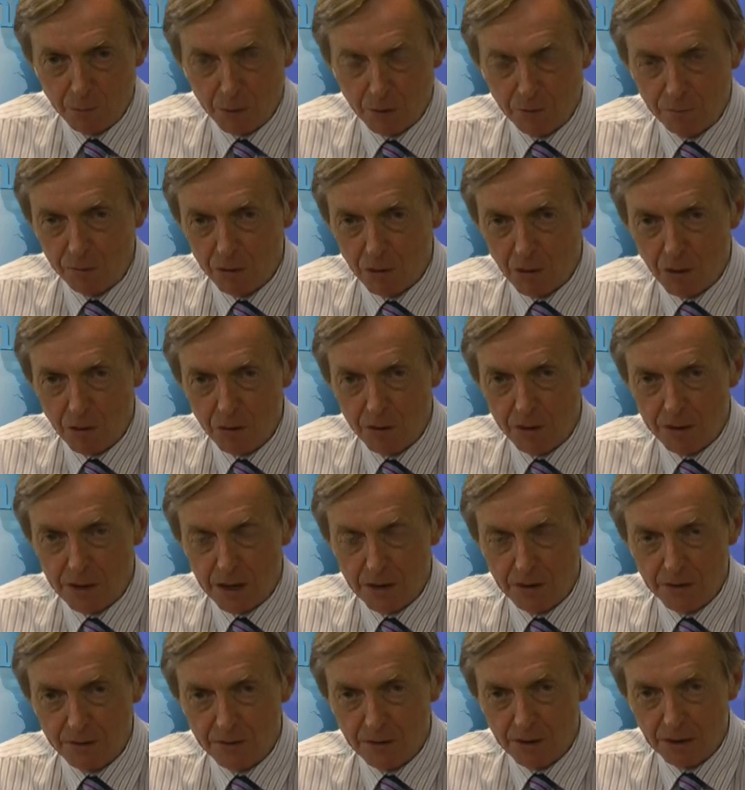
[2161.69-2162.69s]
But have you heard
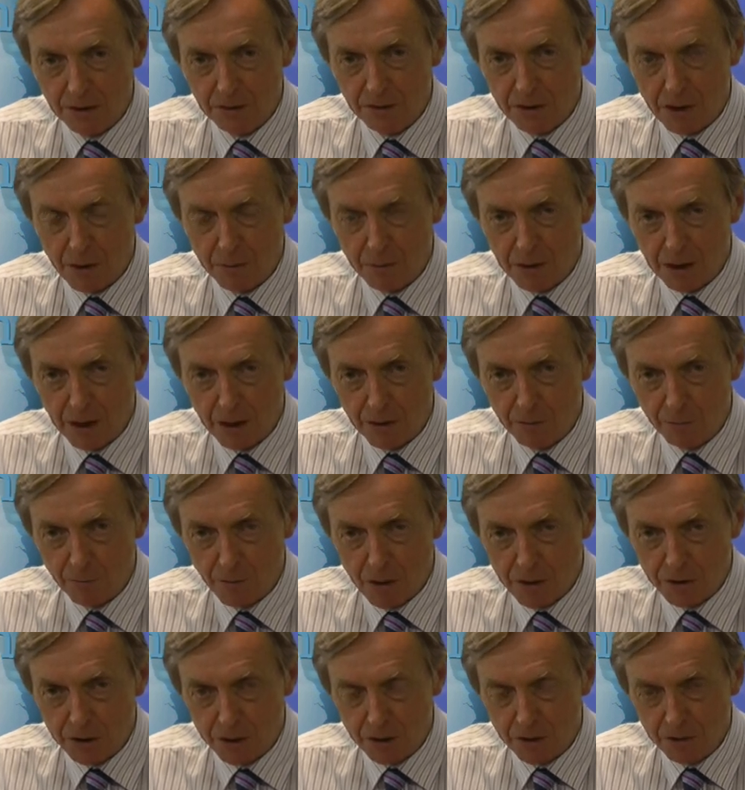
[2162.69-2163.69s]
anything coming out of
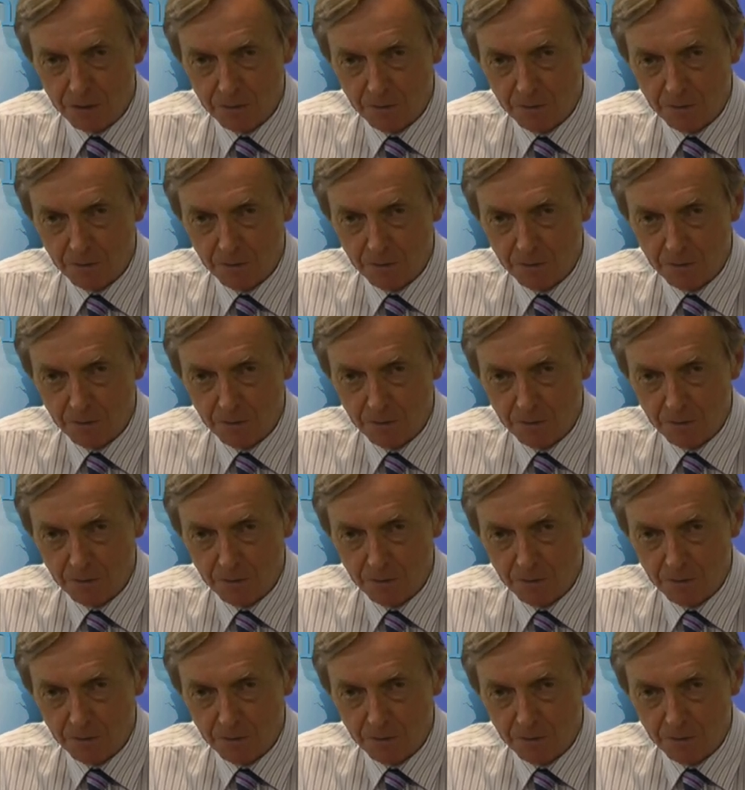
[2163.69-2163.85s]
Russia?